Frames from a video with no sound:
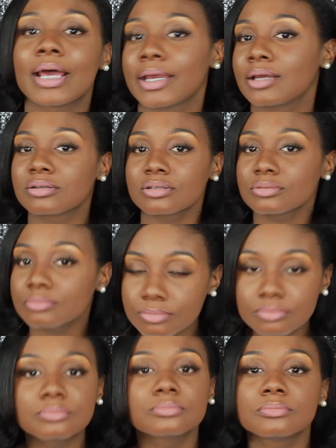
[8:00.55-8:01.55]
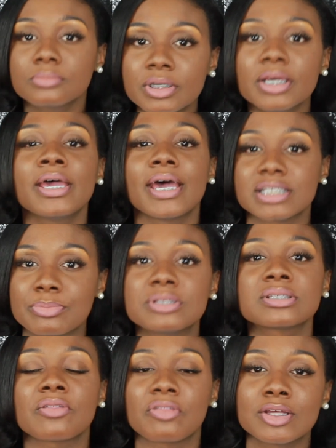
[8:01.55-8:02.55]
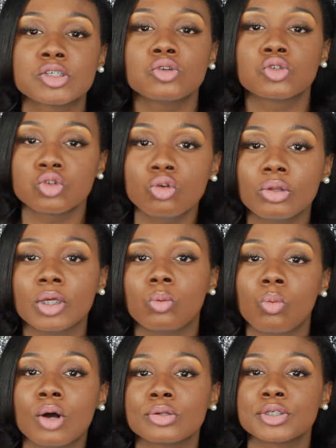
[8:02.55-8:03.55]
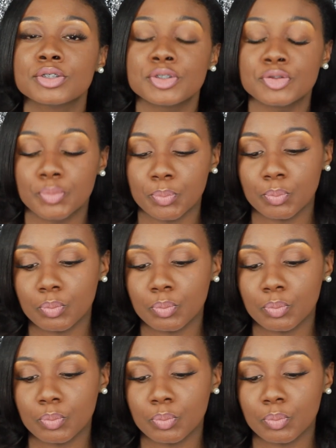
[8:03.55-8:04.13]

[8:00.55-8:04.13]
Like, it has to be something that you truly want to do.